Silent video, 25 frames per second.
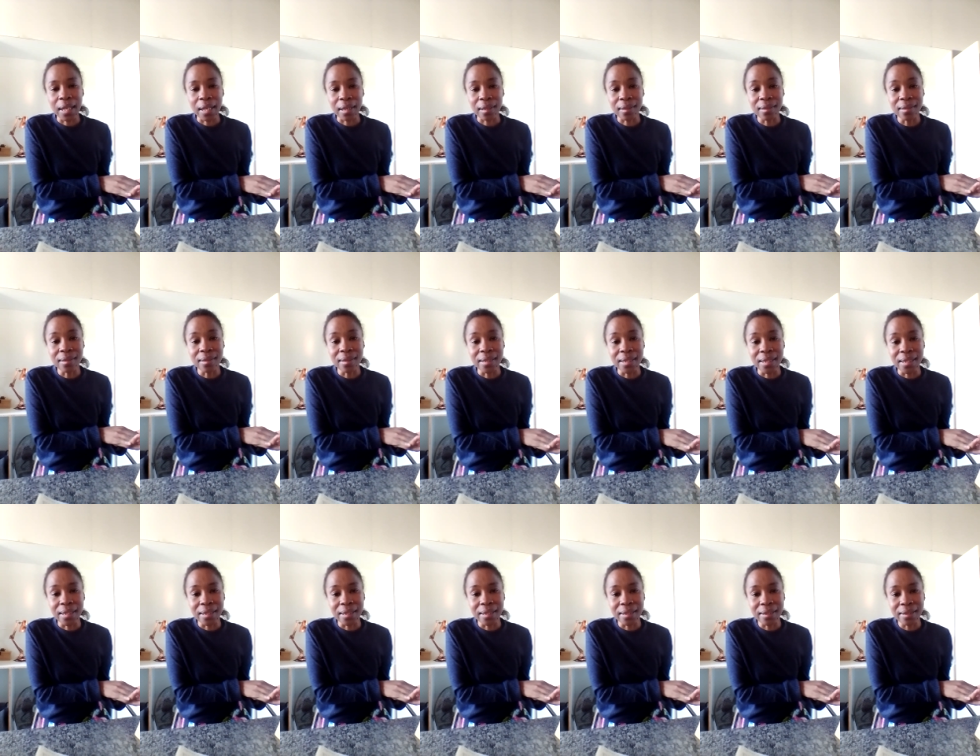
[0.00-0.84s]
that
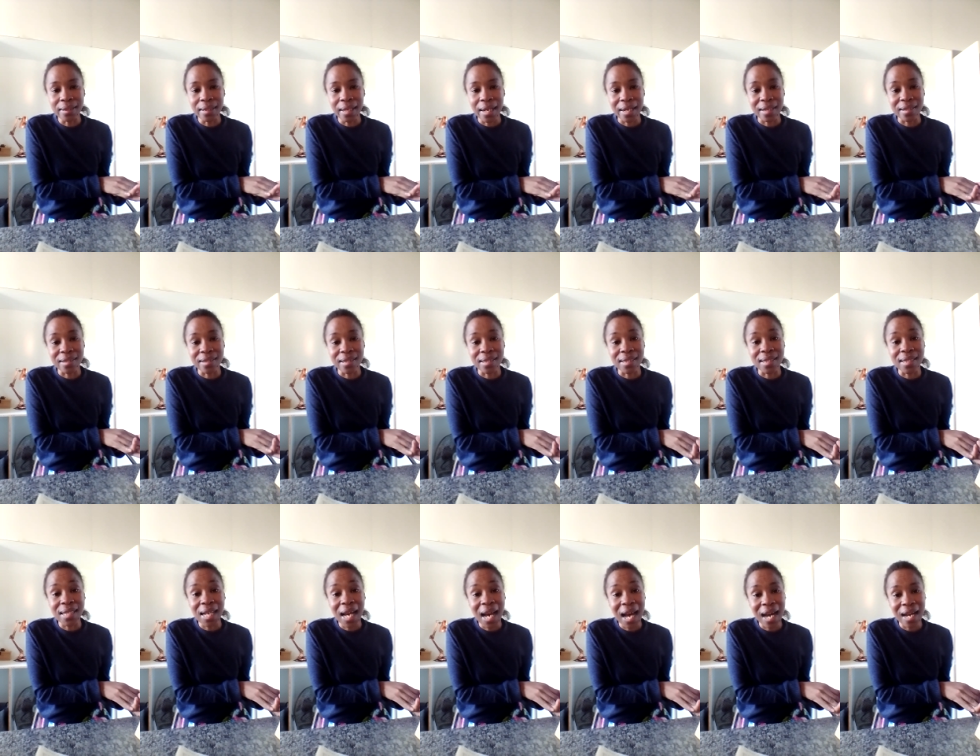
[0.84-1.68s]
need at
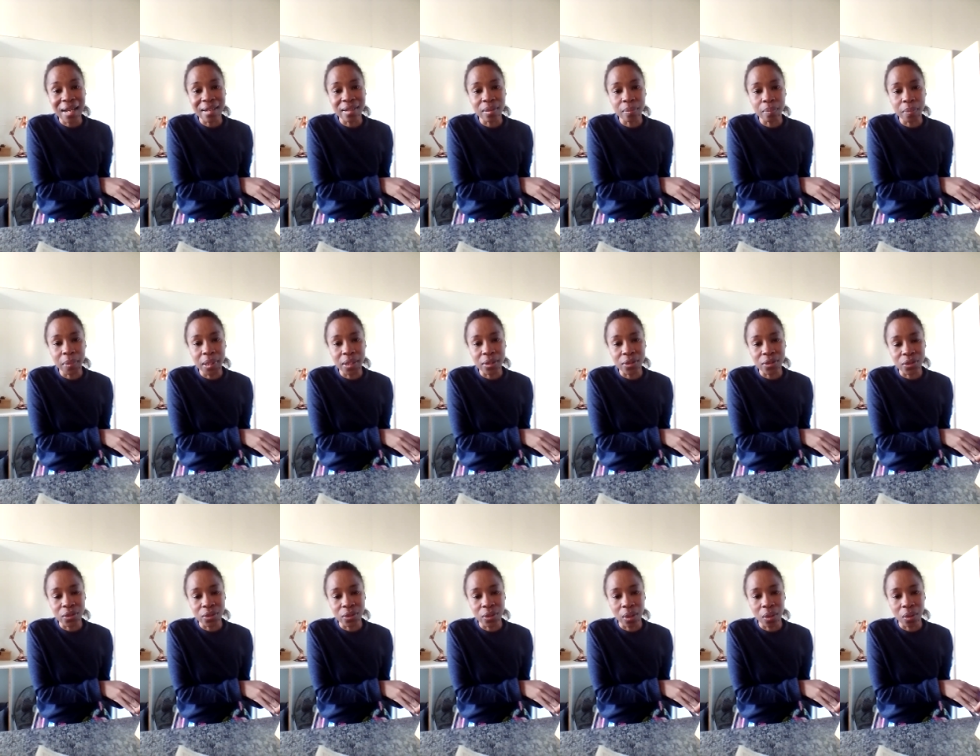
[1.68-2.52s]

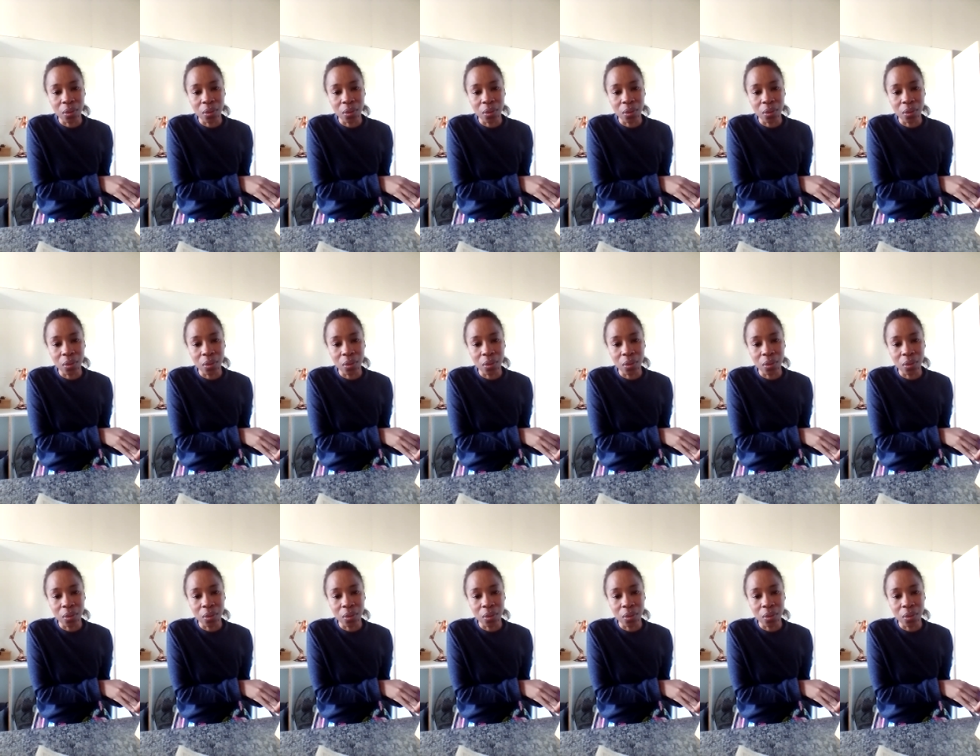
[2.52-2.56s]
retirement,